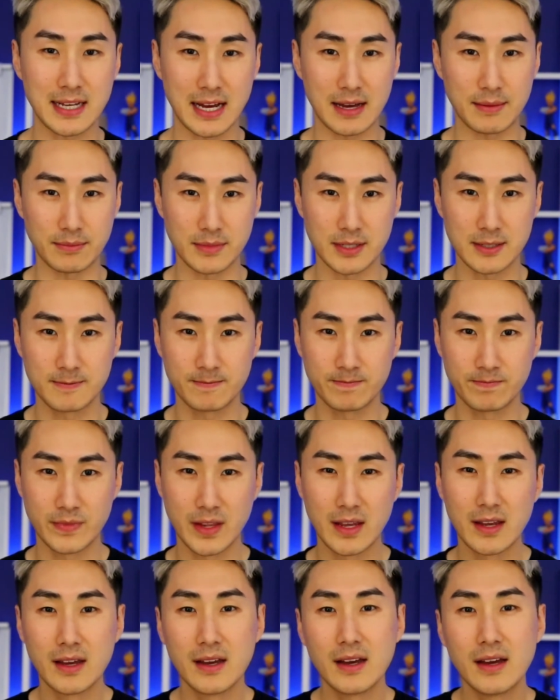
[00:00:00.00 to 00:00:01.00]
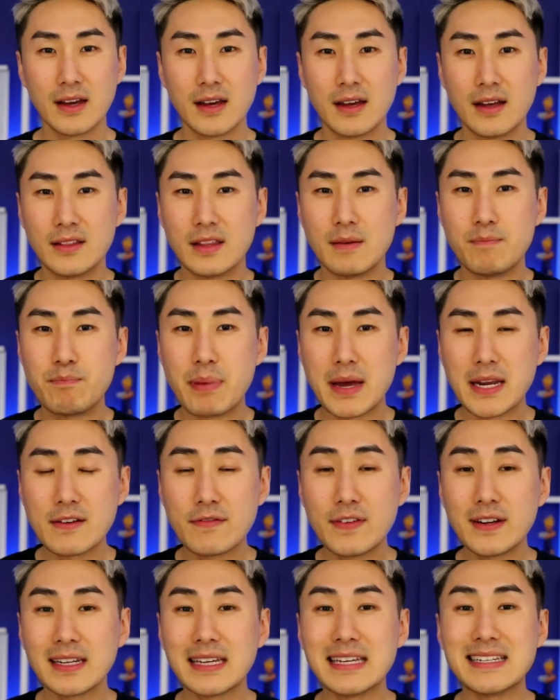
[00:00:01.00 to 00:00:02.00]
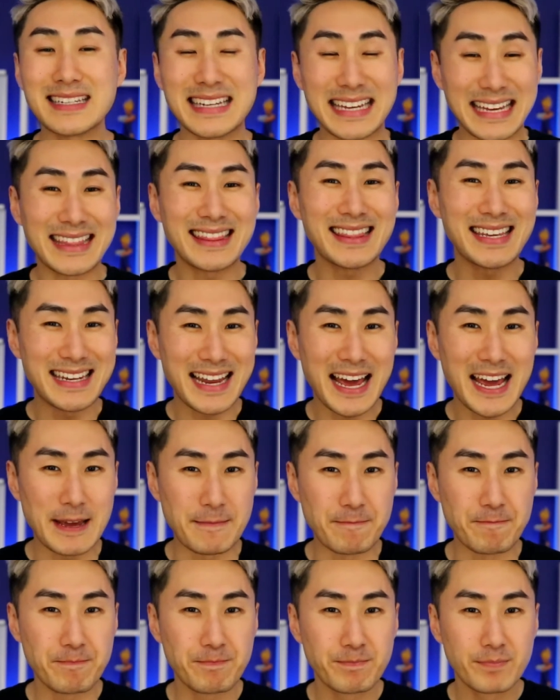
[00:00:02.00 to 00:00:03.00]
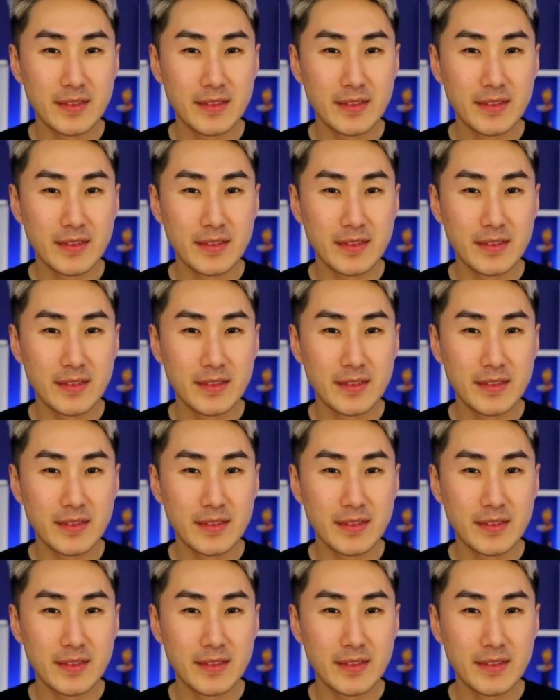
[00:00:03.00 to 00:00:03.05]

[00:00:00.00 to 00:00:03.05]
comes. The benefit is in the name.